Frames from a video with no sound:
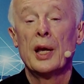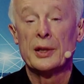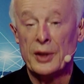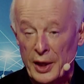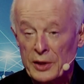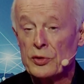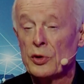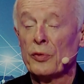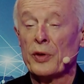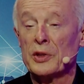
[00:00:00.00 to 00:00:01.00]
at the next
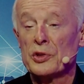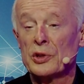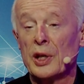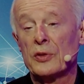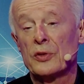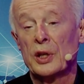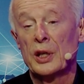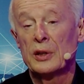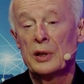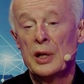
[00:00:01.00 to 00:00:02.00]
convention next
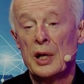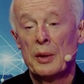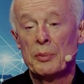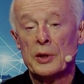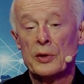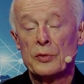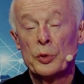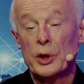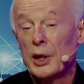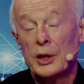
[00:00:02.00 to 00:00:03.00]
year,
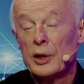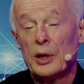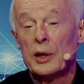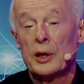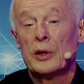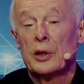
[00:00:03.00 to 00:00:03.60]
because we need a